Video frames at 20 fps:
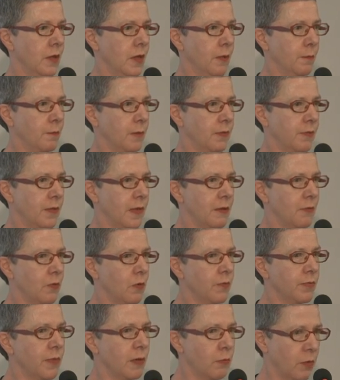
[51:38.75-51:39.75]
but they're
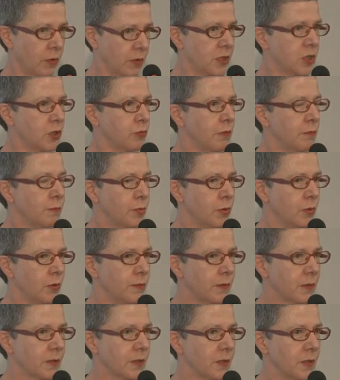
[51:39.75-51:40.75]
wanting to improve
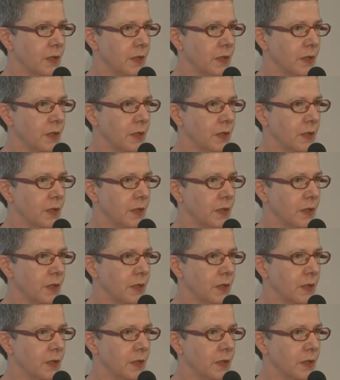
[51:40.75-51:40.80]
it.